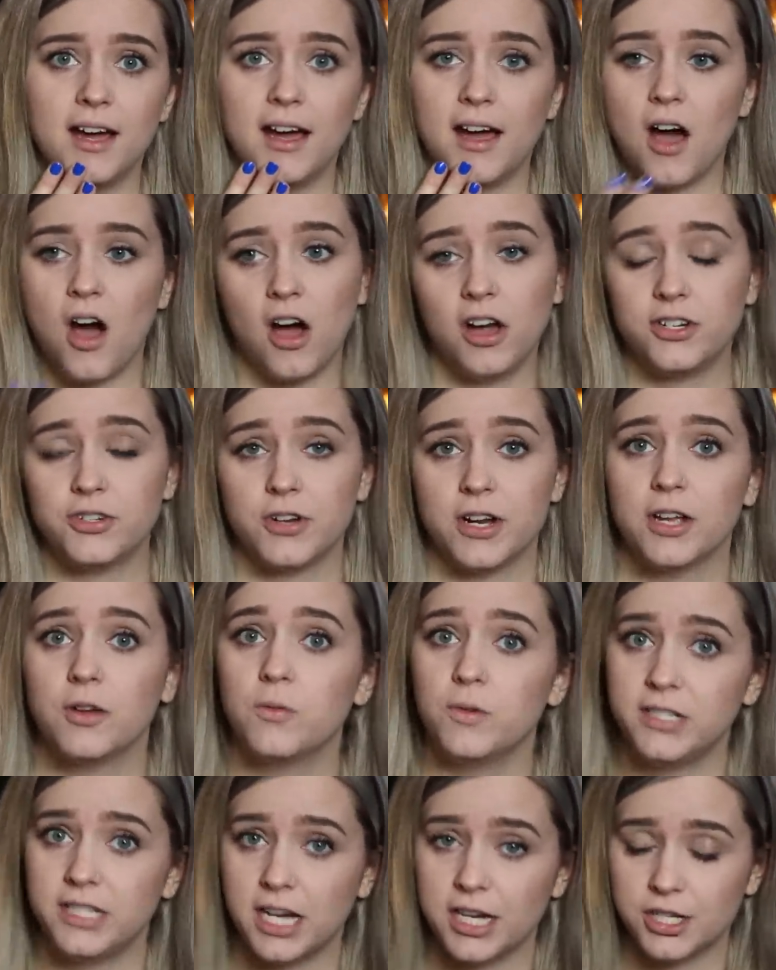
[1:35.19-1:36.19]
a hot drink
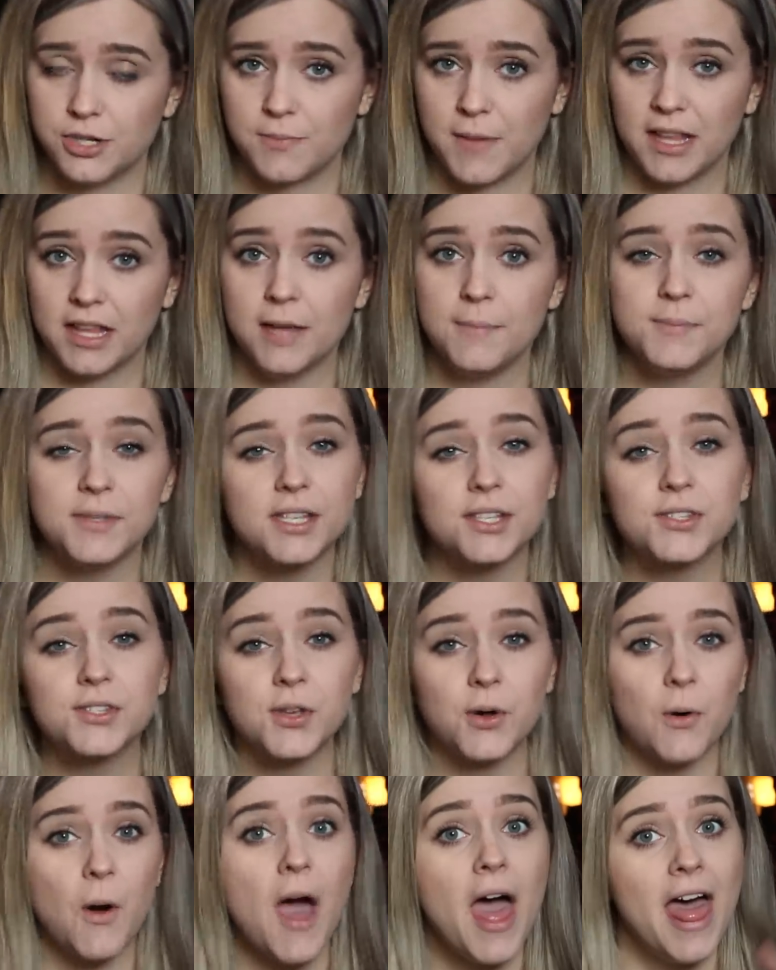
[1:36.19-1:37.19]
would touch my lips,
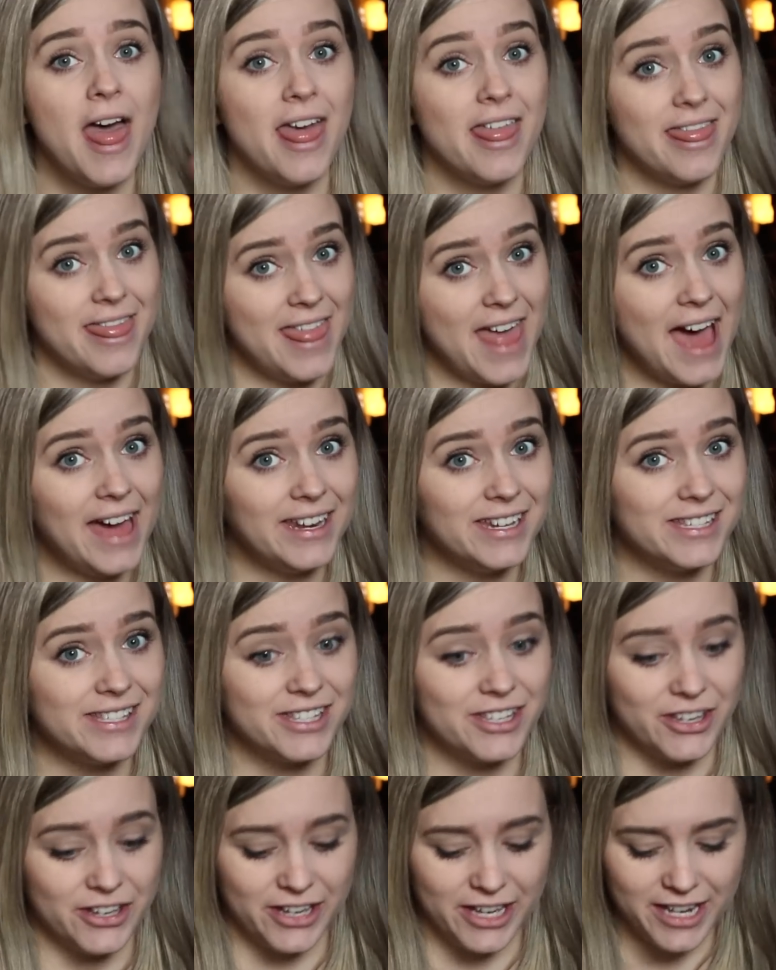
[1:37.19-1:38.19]
so that is
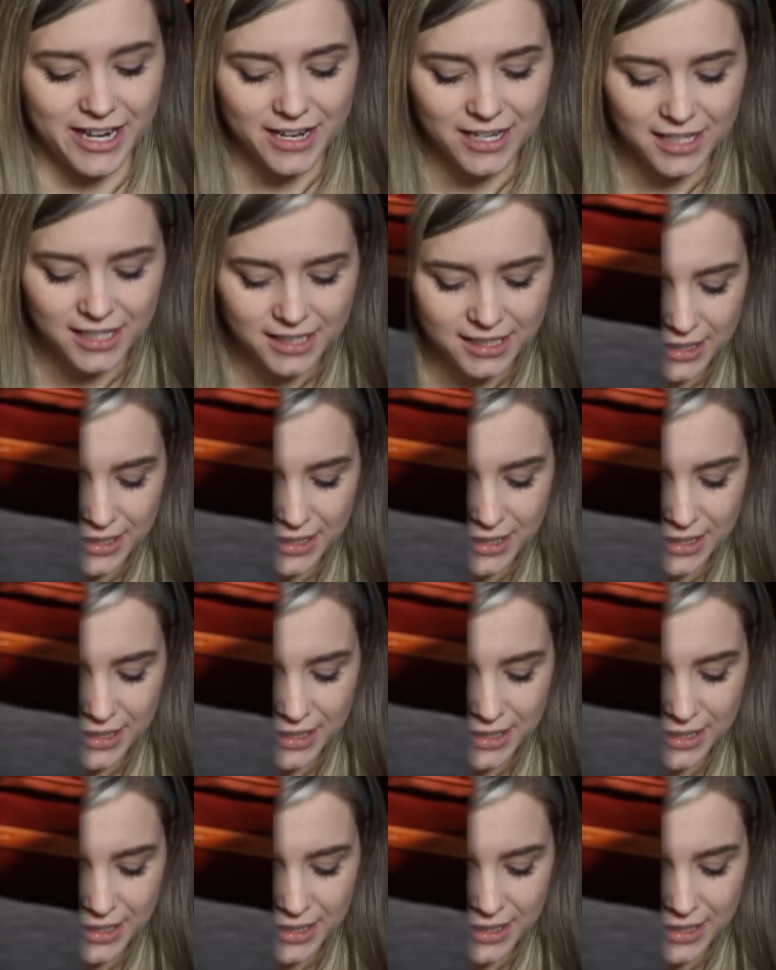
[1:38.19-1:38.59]
good.